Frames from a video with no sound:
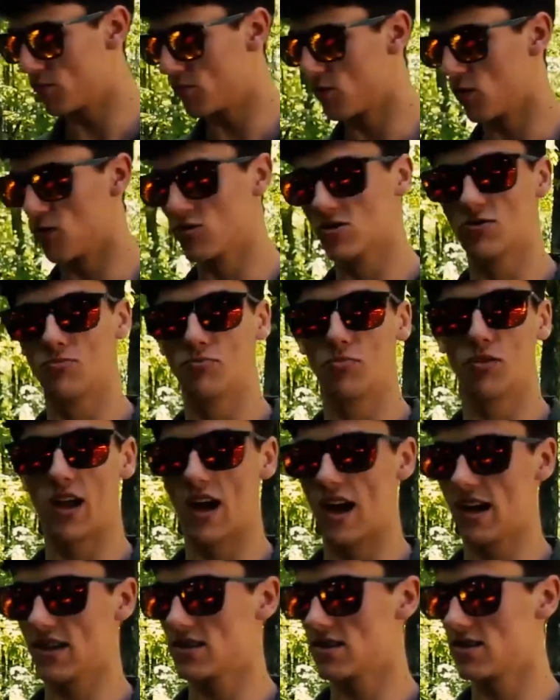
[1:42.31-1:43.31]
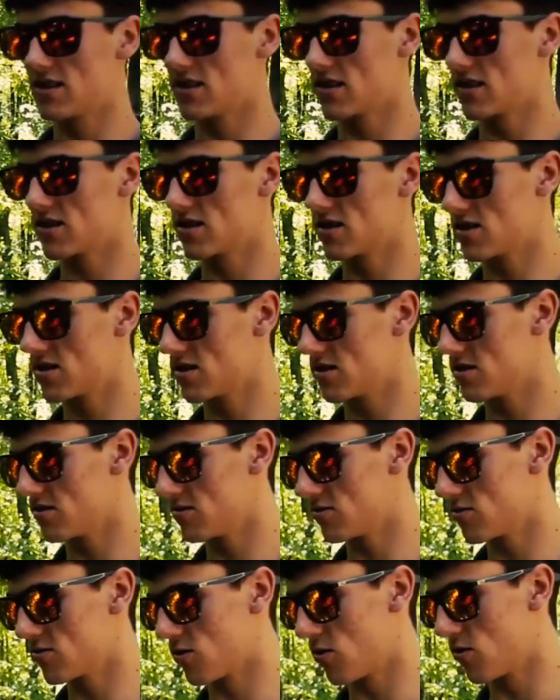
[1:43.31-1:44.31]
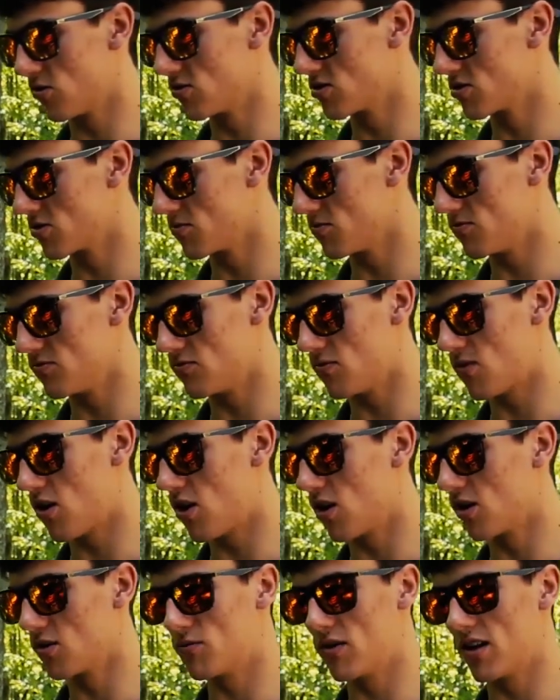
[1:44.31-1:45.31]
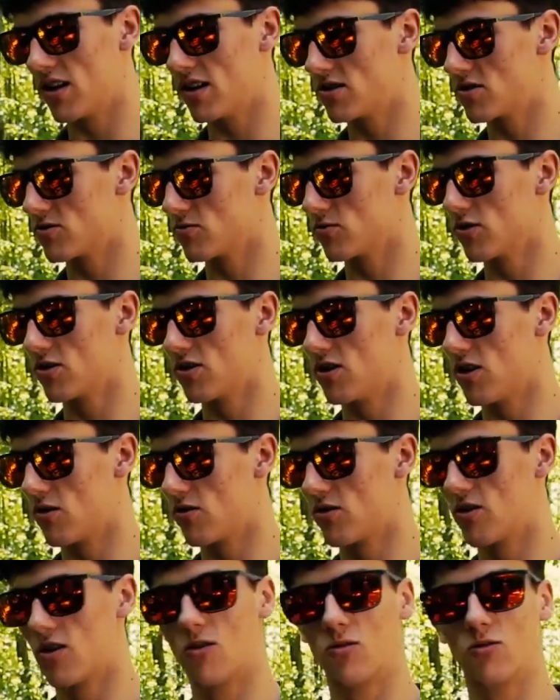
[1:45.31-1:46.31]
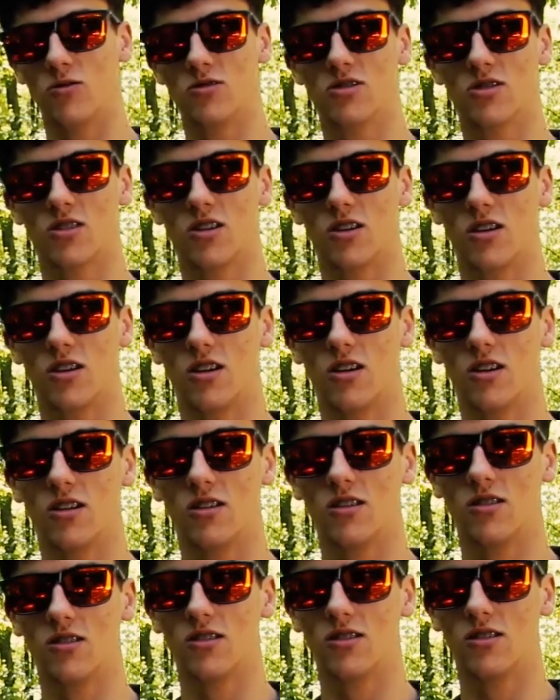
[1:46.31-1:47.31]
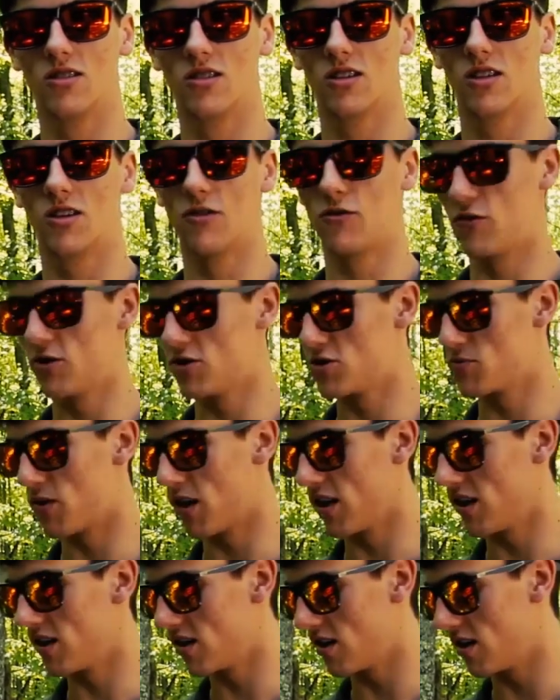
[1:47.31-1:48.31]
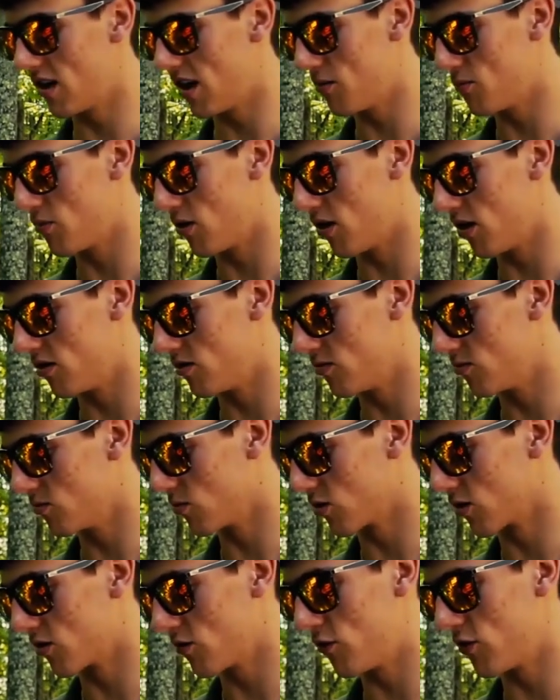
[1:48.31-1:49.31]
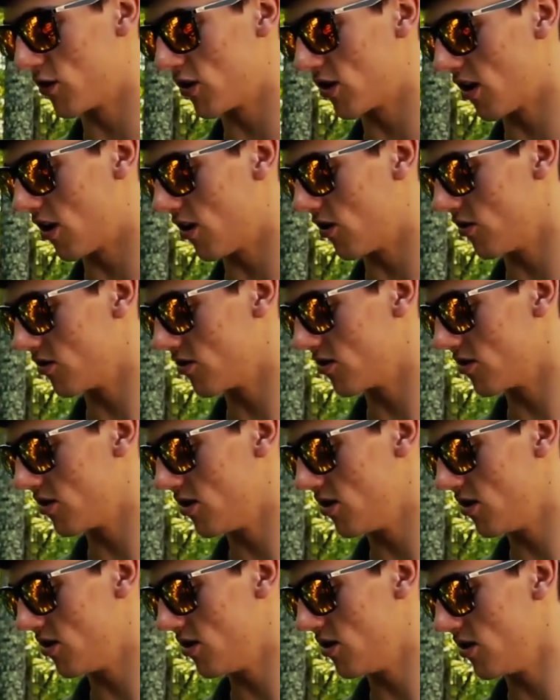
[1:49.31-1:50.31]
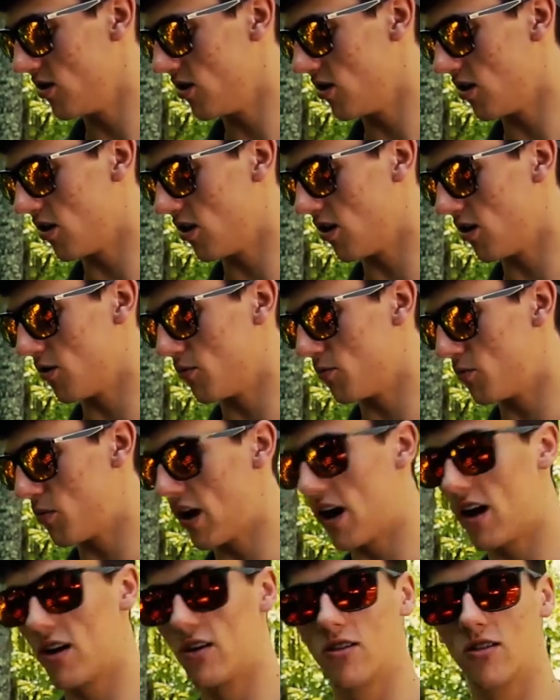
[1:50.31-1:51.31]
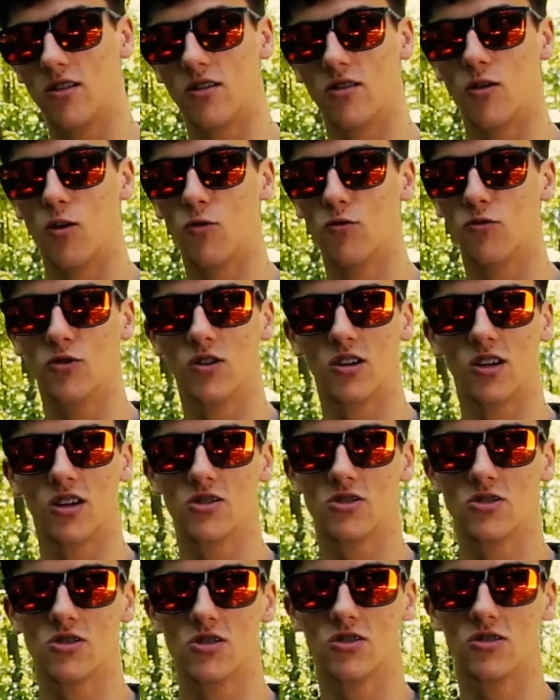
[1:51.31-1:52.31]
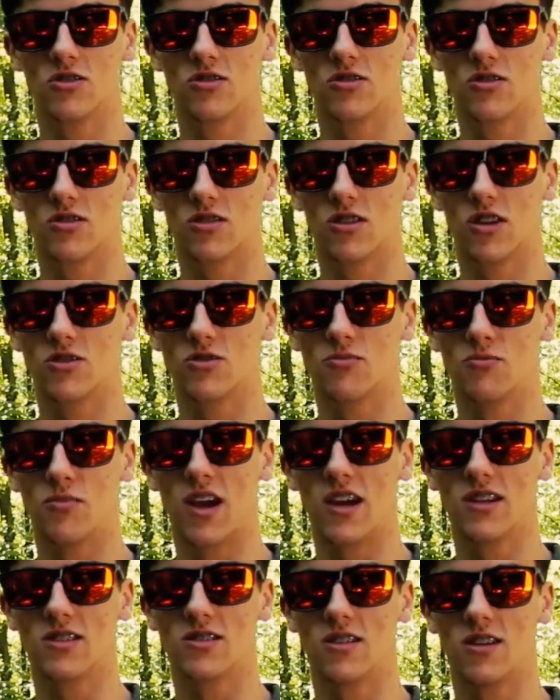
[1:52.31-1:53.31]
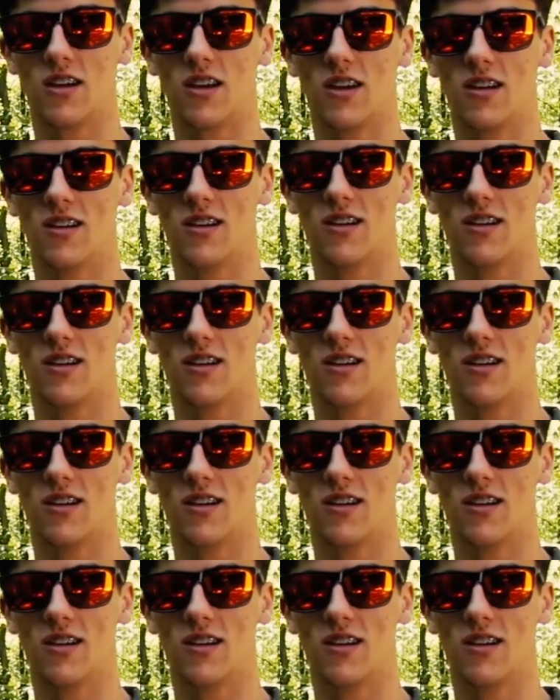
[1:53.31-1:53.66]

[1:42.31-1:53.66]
throwing some plastics, throwing some hard baits. Really don't know what's gonna get fish biting today, but we're gonna figure out a pattern and hopefully catch some bass today.